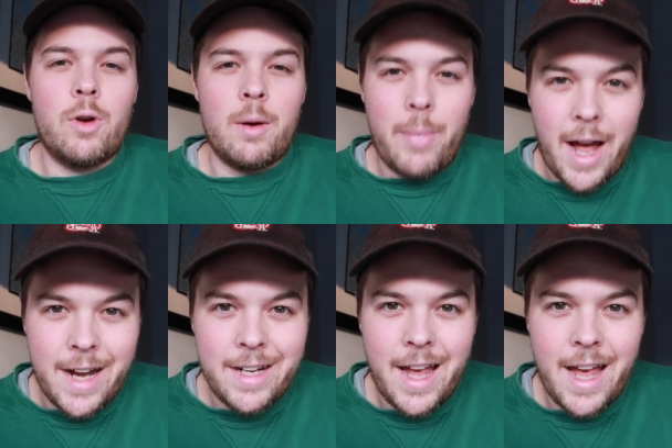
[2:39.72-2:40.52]
to our
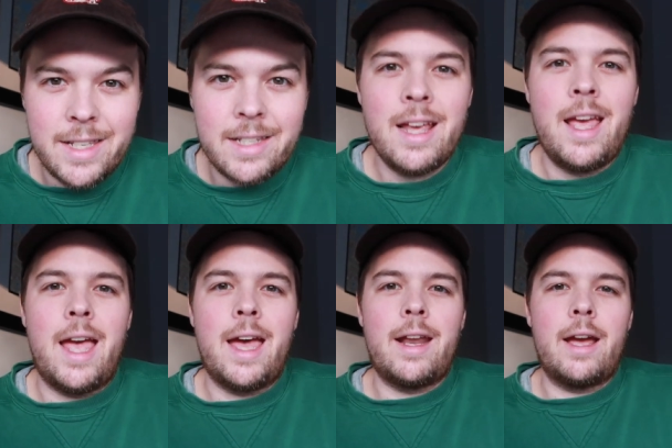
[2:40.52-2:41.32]
podcast,
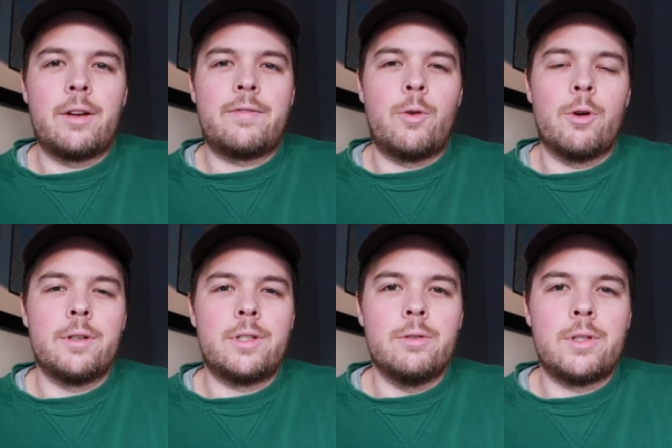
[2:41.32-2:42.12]
and I look
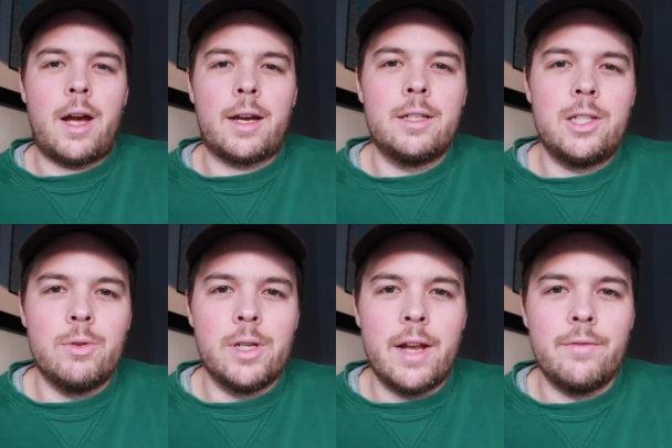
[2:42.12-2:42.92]
forward to talking to
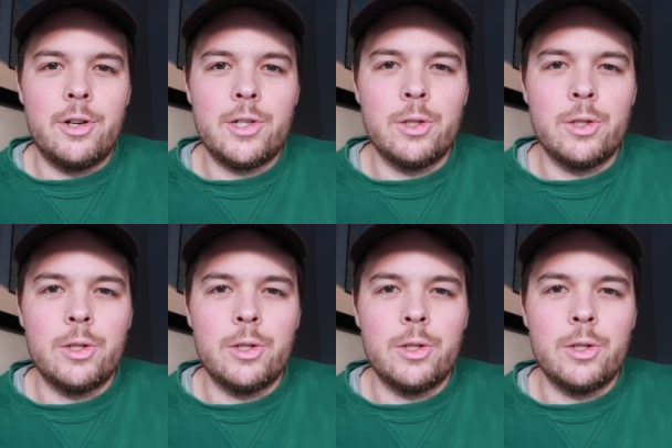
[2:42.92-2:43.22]
you again very